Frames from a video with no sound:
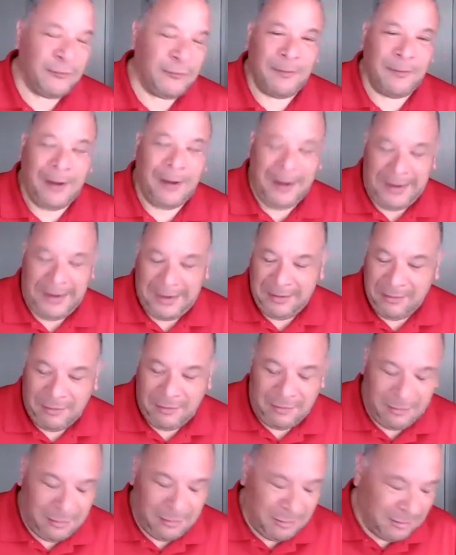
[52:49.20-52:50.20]
right.
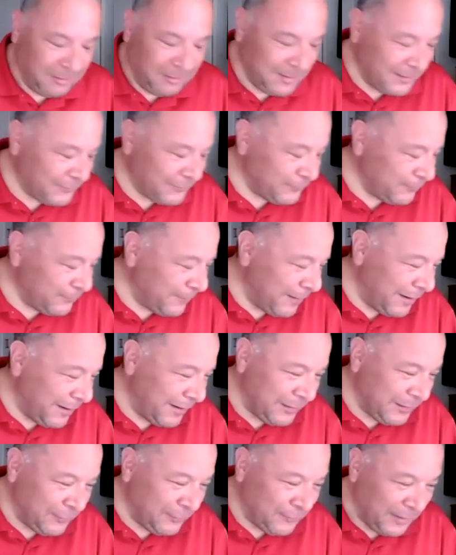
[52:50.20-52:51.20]
That's
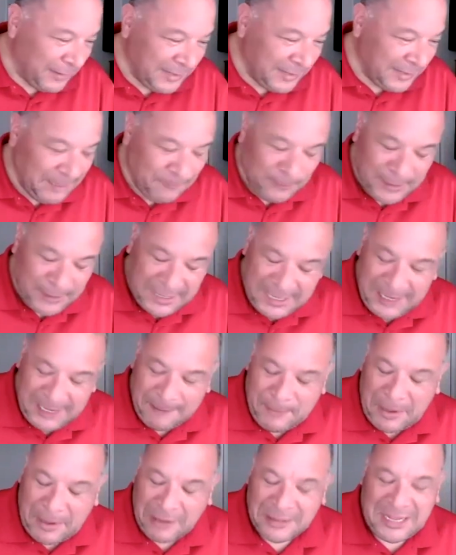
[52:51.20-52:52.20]
right. I keep forgetting
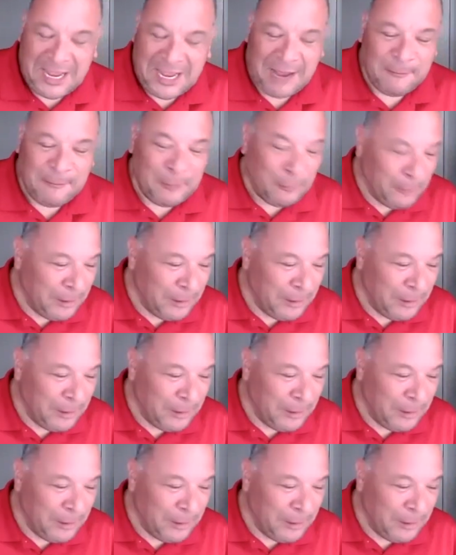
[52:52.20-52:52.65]
about that. But